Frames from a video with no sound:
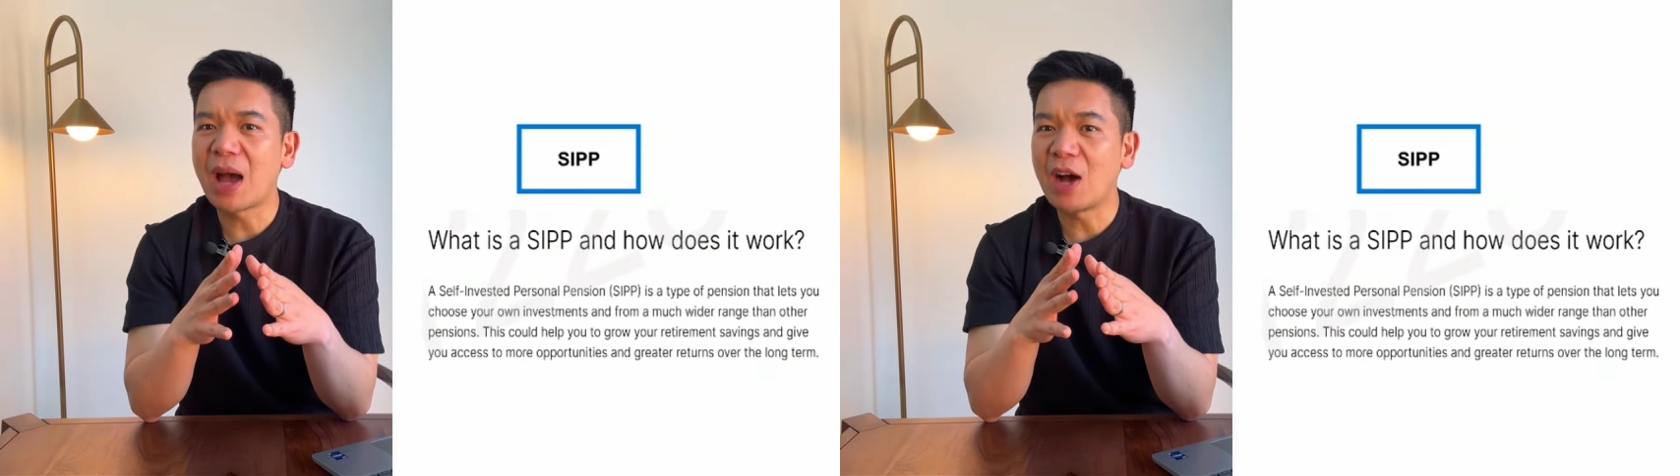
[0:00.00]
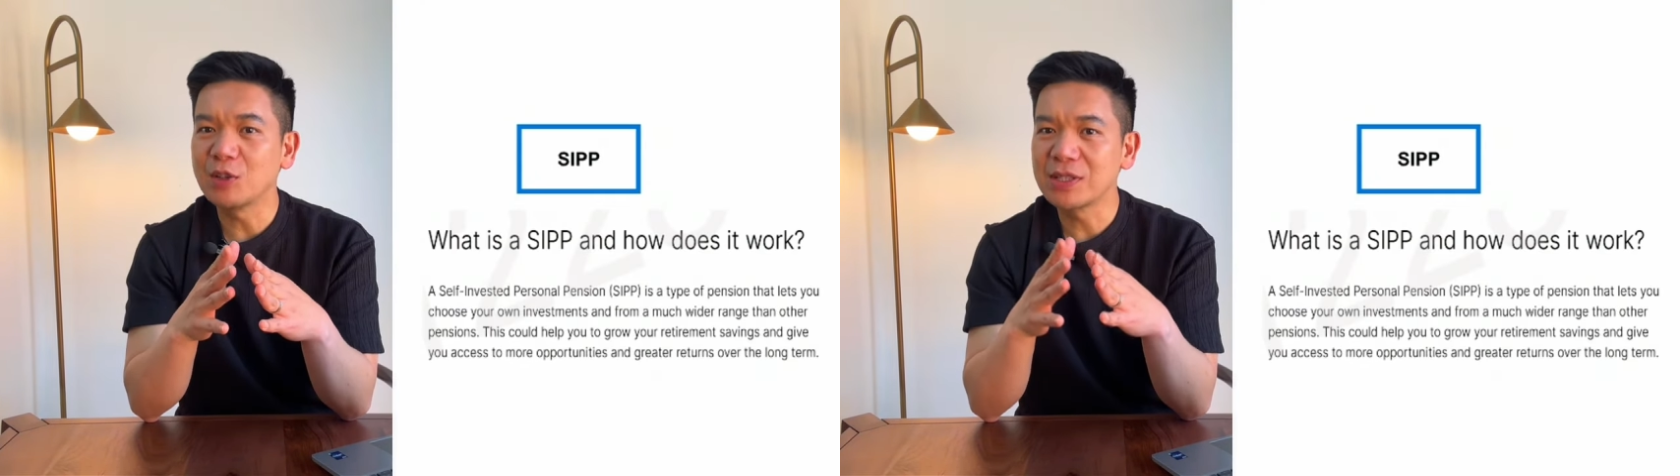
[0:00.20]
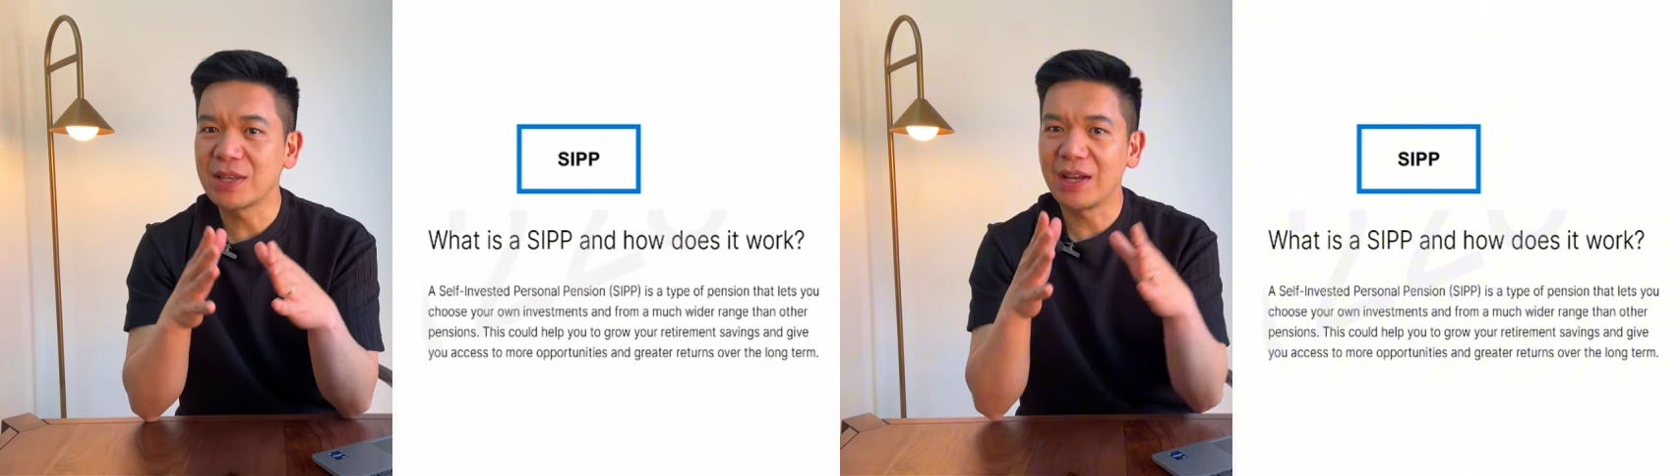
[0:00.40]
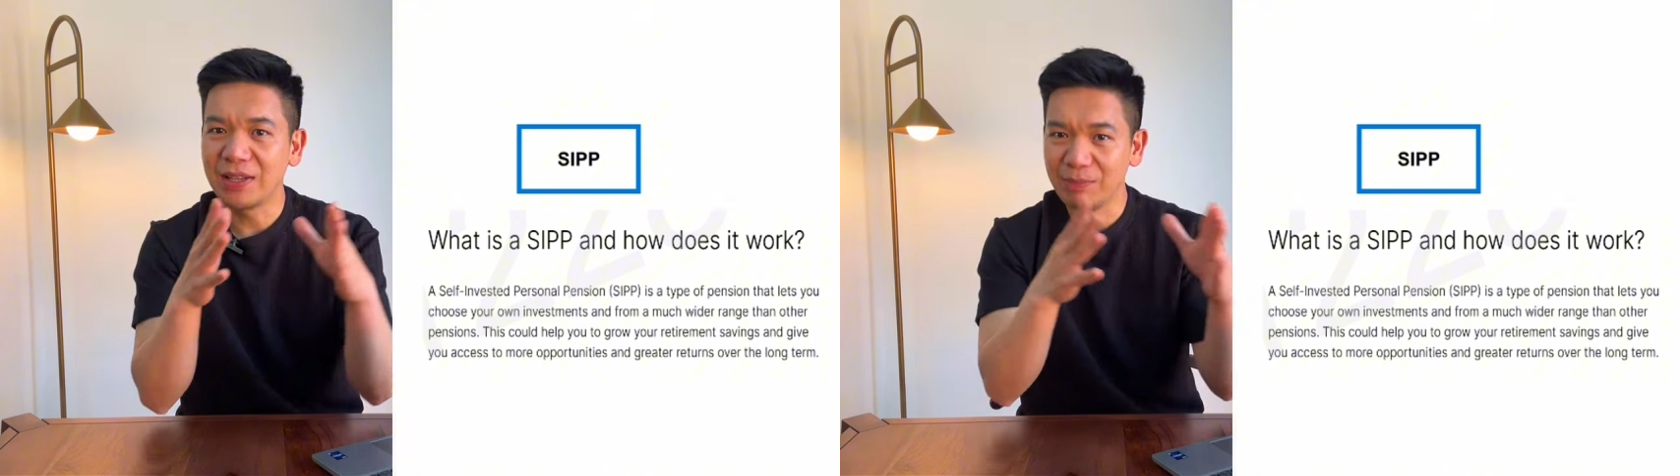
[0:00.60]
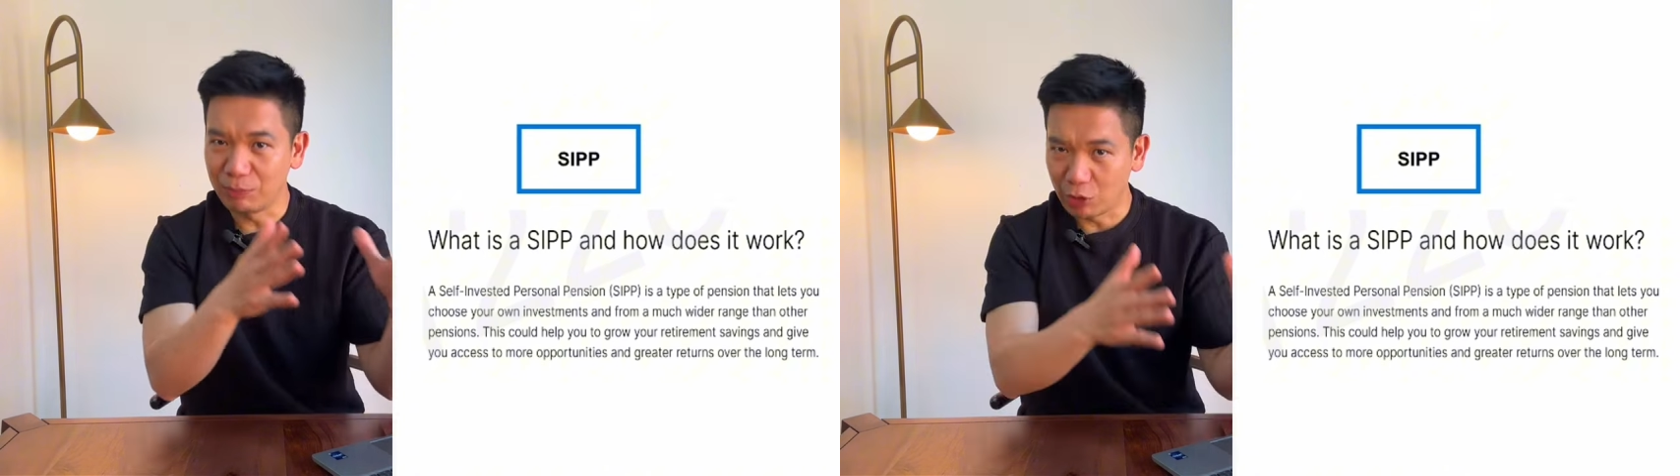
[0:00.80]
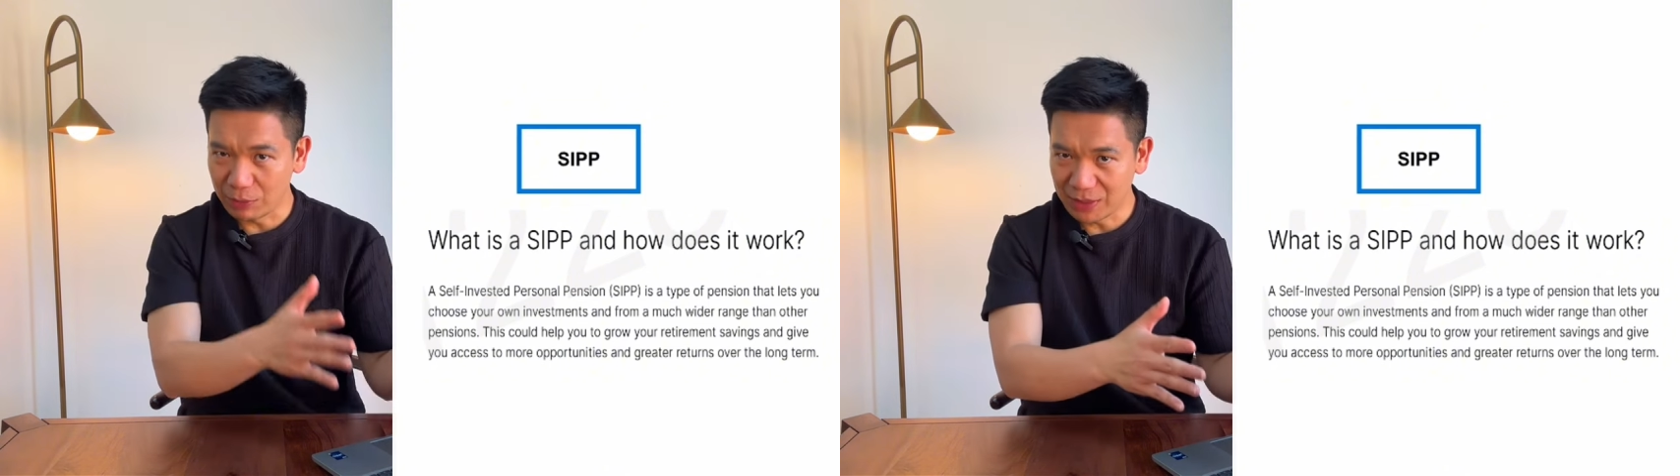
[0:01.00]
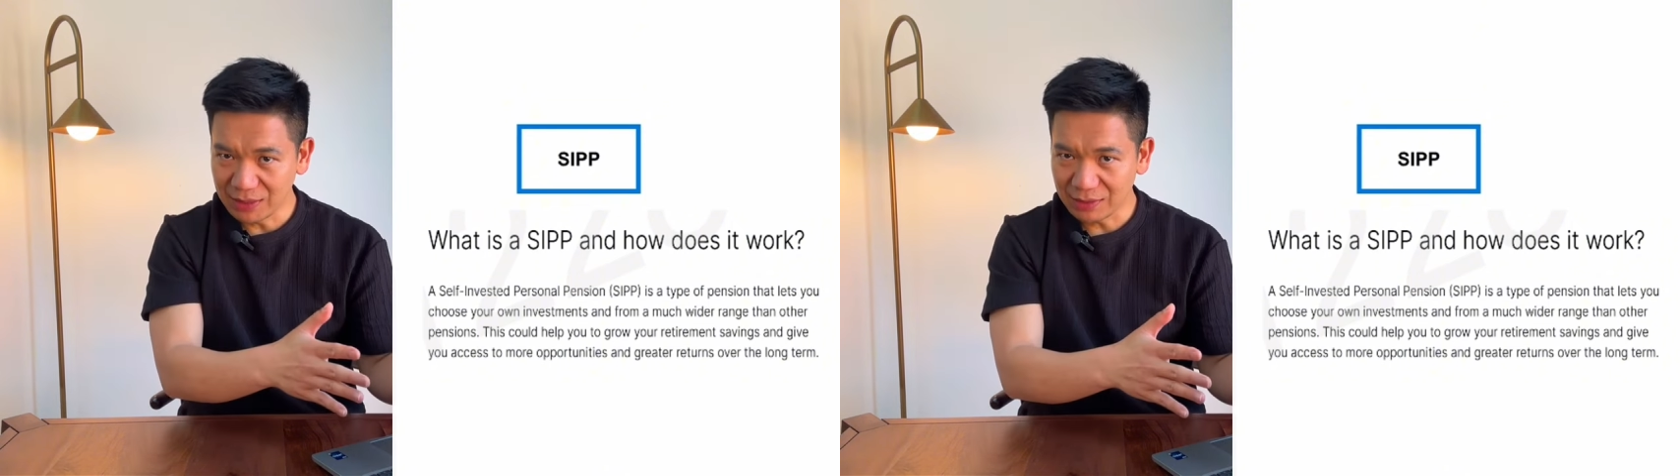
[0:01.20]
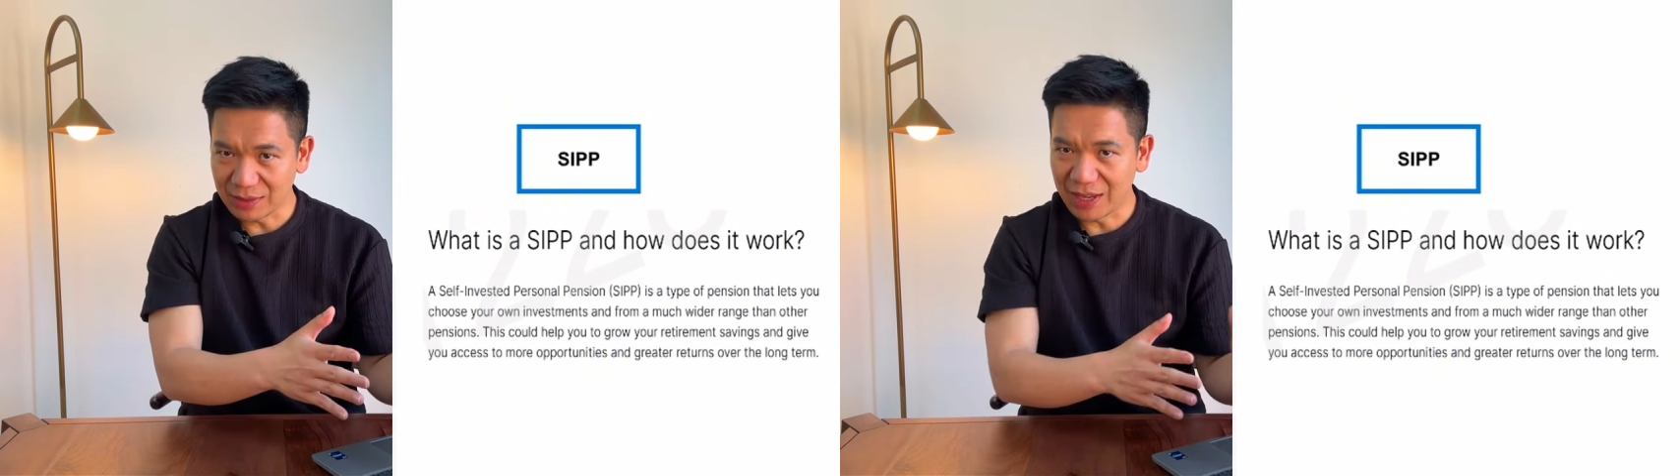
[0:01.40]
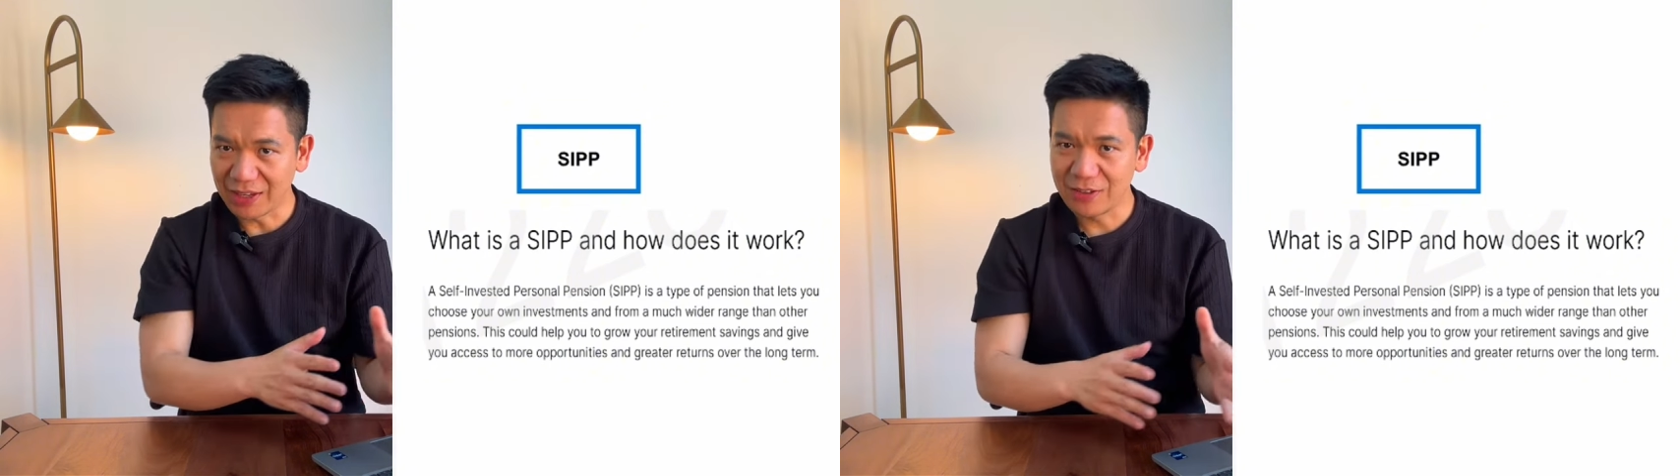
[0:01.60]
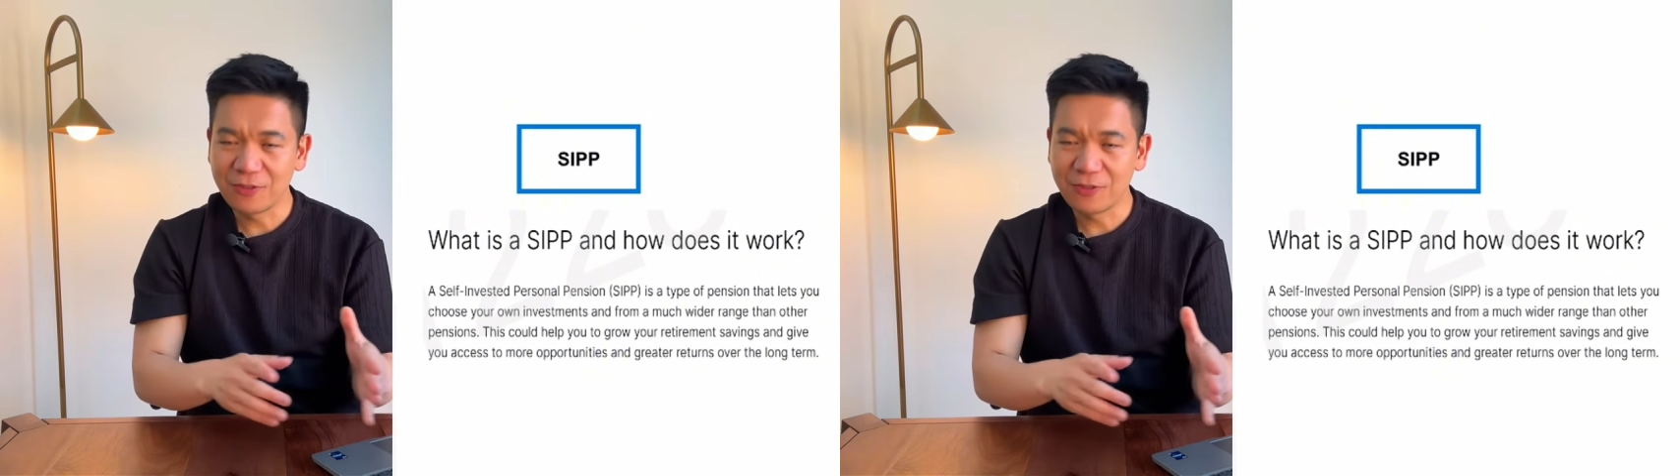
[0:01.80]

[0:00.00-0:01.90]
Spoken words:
outside employment like